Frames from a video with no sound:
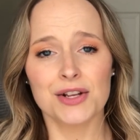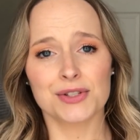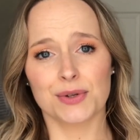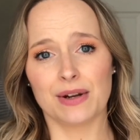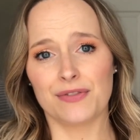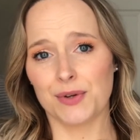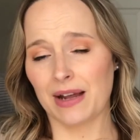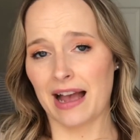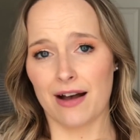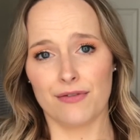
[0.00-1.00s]
So if you
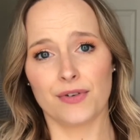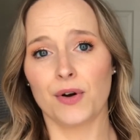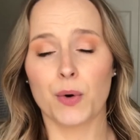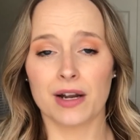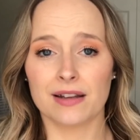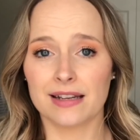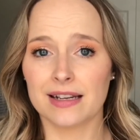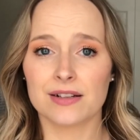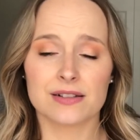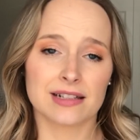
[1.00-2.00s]
have
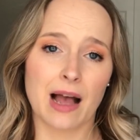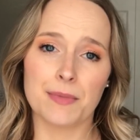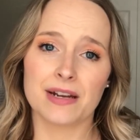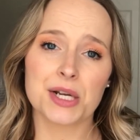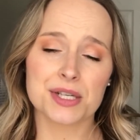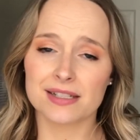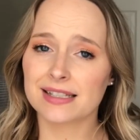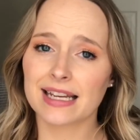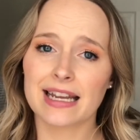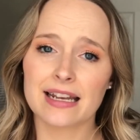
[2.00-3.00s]
oily to combination
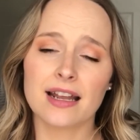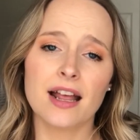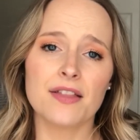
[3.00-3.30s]
skin,